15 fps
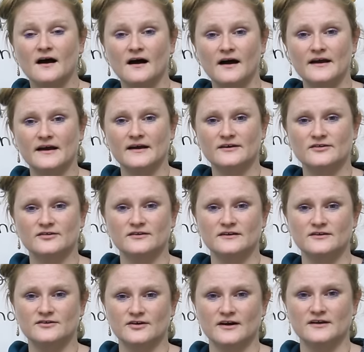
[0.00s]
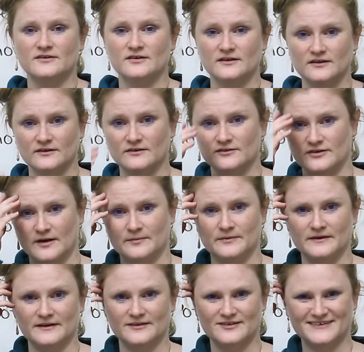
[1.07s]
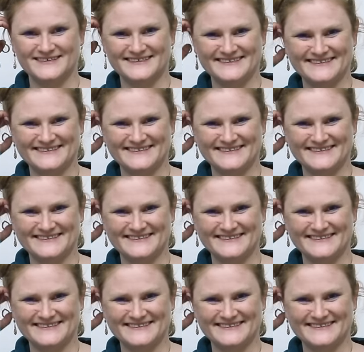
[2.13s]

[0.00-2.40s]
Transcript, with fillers: I actually tried to learn Japanese.